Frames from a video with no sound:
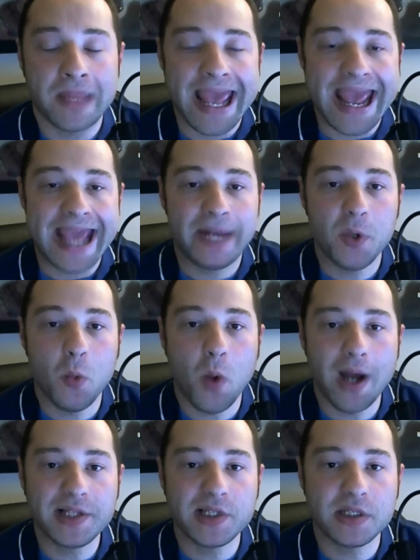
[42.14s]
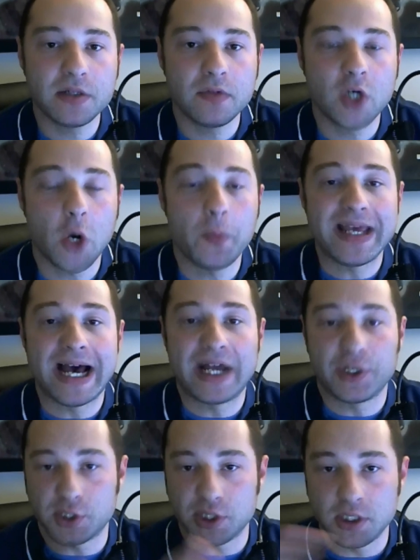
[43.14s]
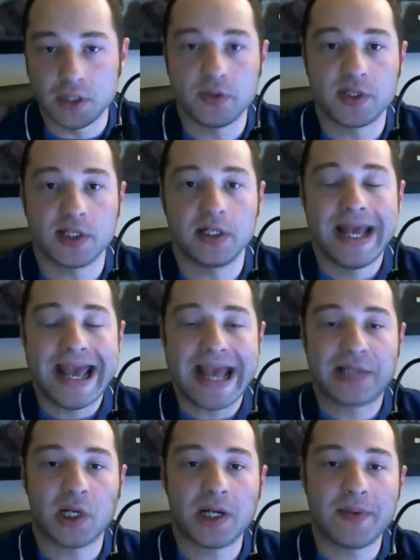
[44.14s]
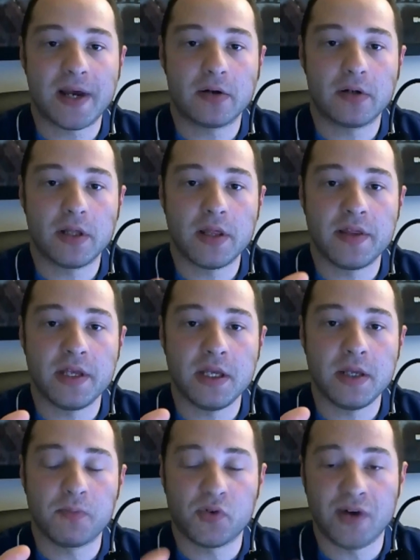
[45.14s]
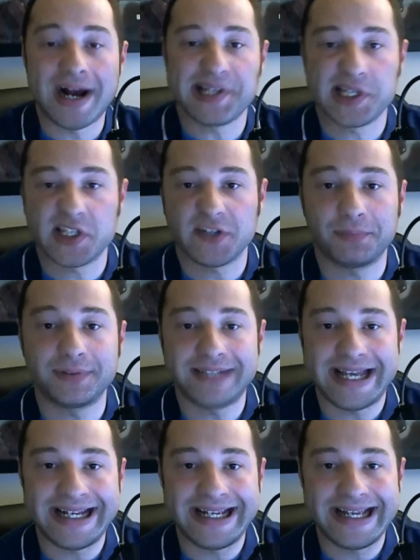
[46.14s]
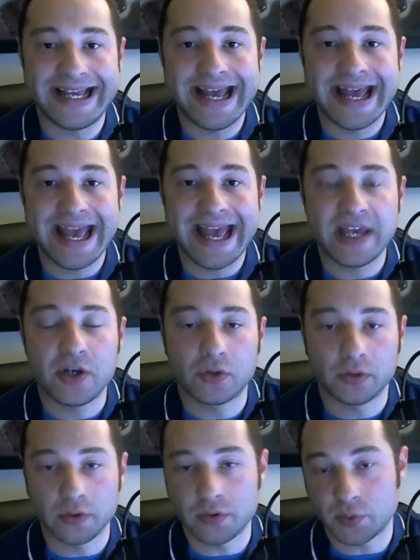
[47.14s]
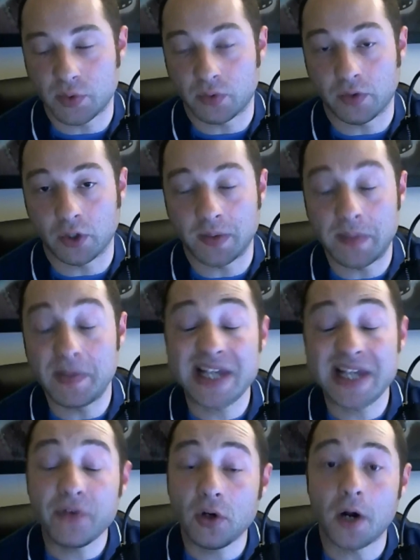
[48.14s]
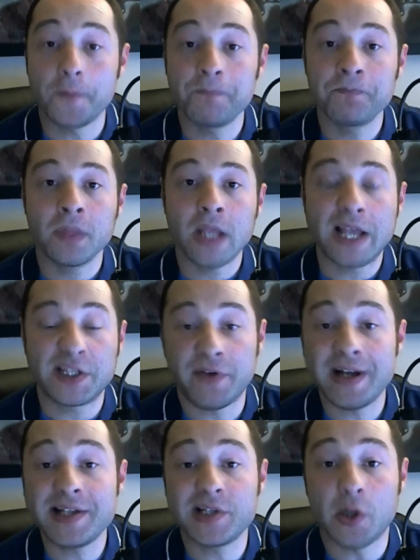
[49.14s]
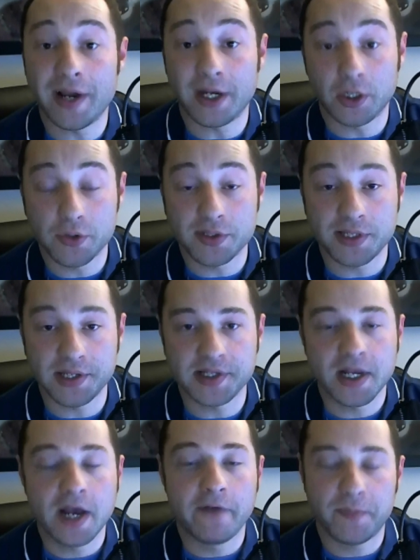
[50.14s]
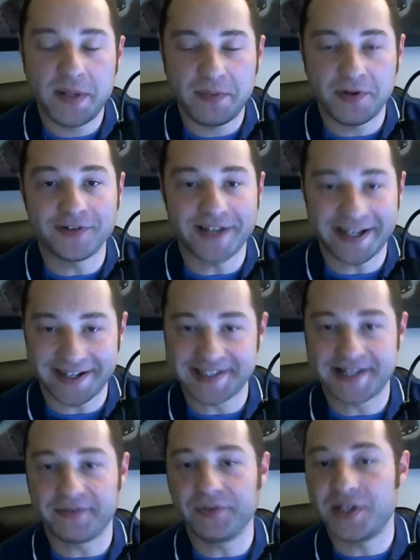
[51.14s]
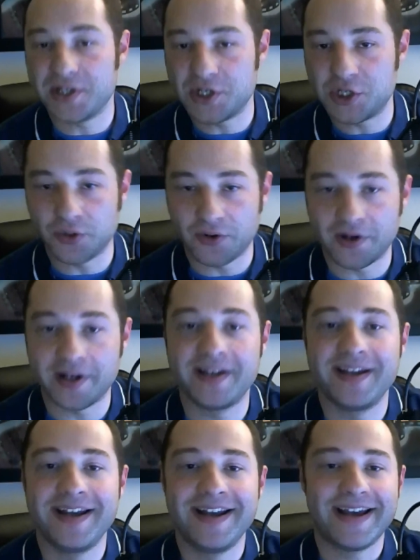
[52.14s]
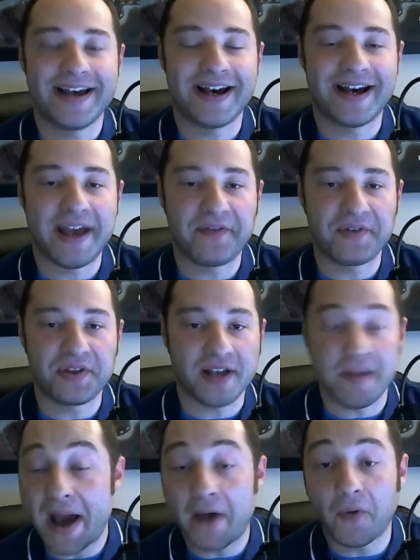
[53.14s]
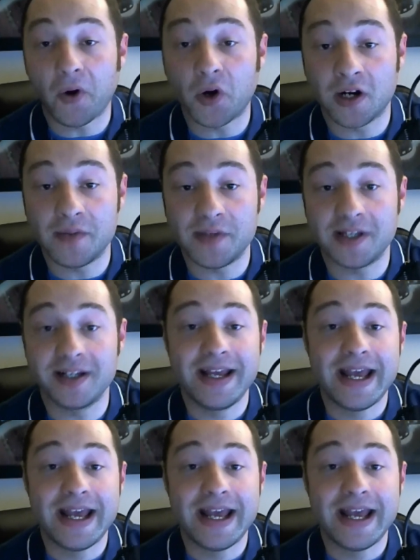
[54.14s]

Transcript: And we wanted to go beyond just news and talk about the process of planning a cruise with Royal Caribbean, because after all, as fun as going on a cruise is, for people like us that really enjoy everything about Royal Caribbean,